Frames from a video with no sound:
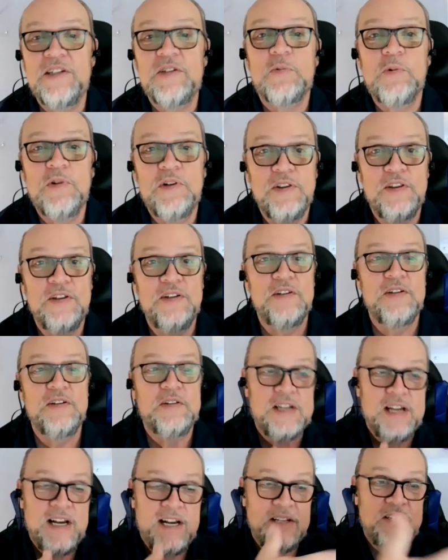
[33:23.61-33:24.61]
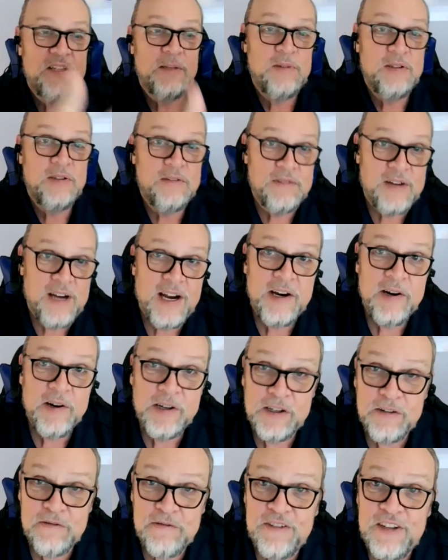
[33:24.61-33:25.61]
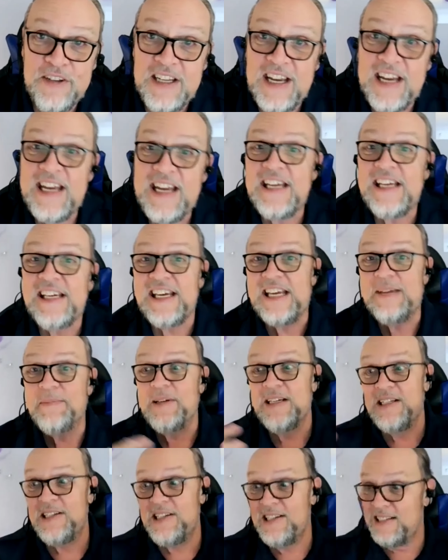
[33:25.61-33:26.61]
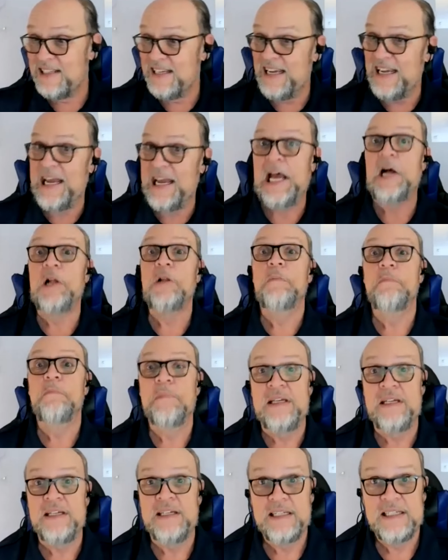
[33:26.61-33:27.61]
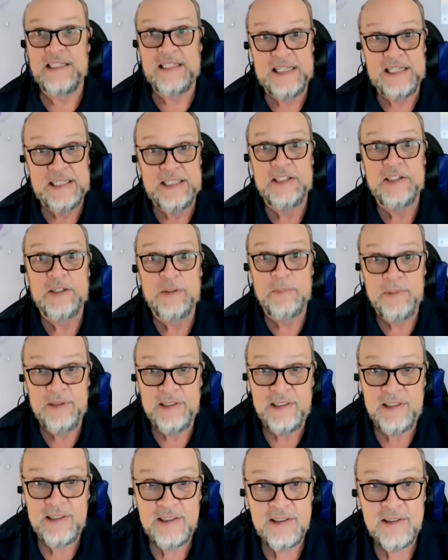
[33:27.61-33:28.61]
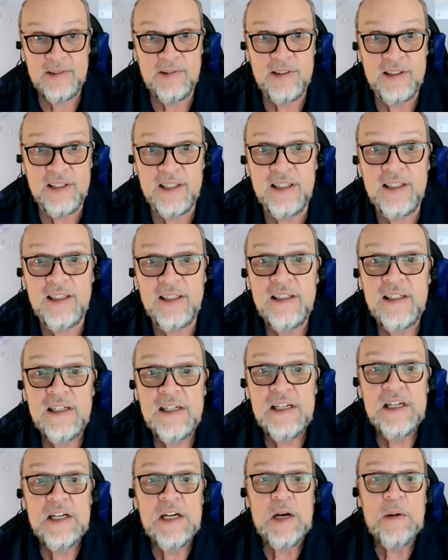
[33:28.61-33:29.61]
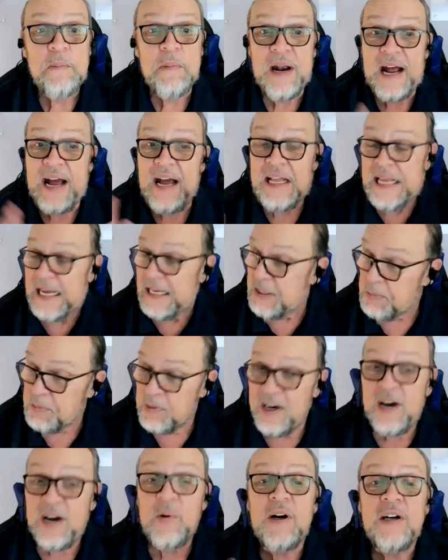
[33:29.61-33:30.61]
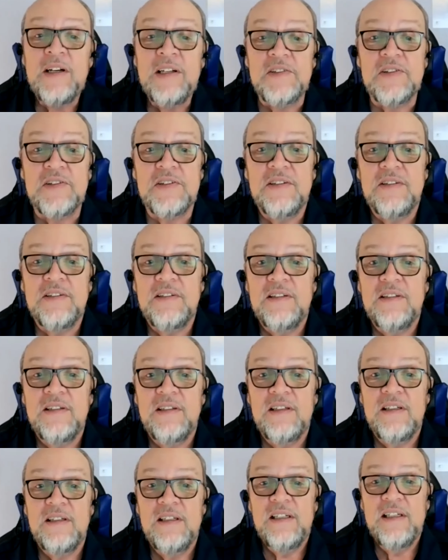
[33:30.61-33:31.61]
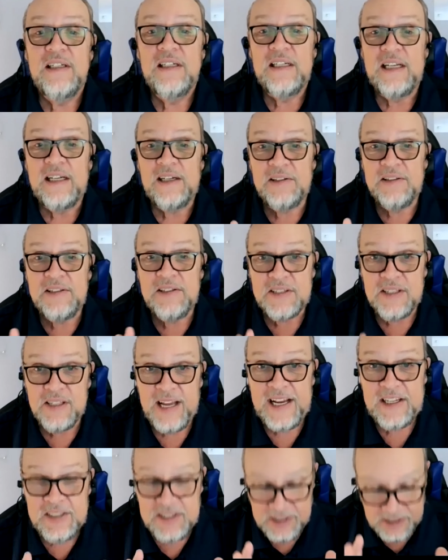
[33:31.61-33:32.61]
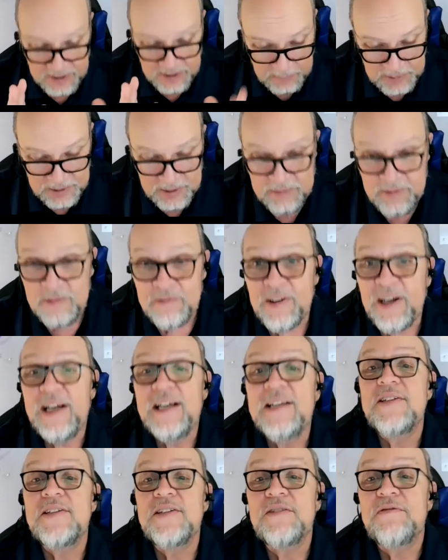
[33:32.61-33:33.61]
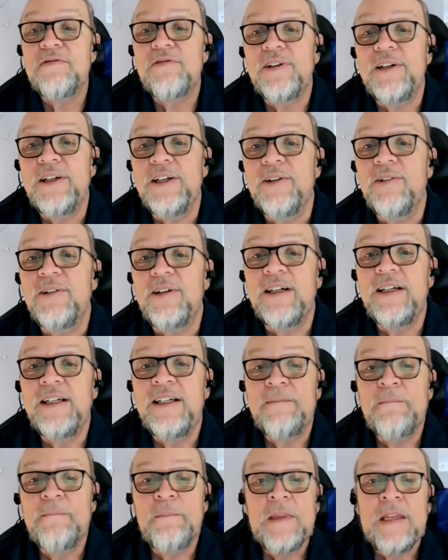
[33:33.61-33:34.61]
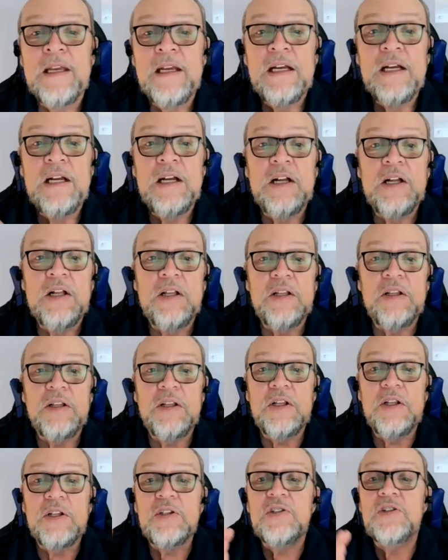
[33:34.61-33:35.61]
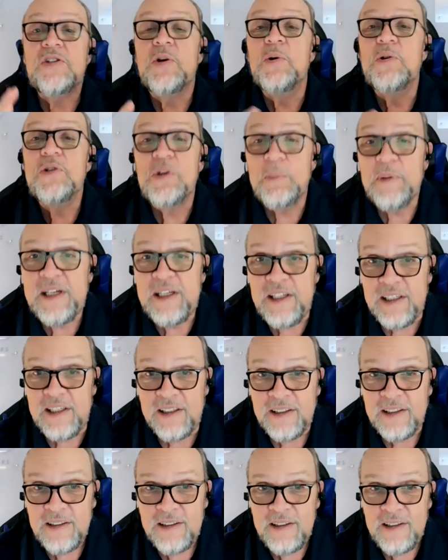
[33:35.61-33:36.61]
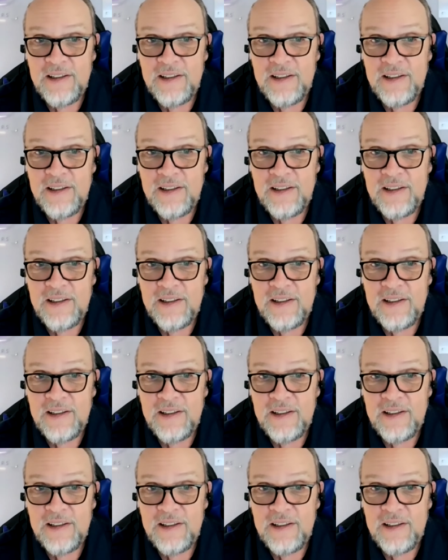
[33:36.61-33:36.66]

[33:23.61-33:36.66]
That's where the concept of hiring a VA came in, just to help me a little bit. Okay. But that's where I was. Now, this last little bit of advice is free. Okay. Social media.